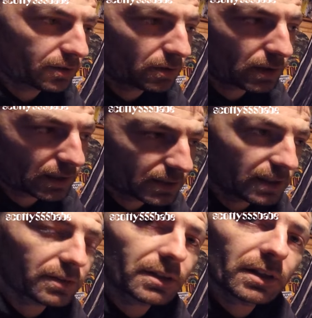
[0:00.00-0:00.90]
I thought I'd
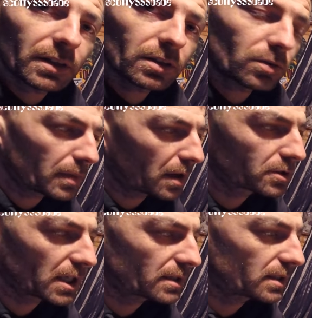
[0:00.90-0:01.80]
give it a
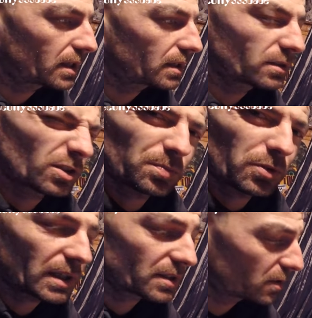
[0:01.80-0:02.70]
gunmetal chassis. Just
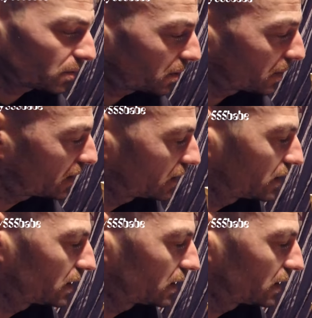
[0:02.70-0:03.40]
breaks it up a bit.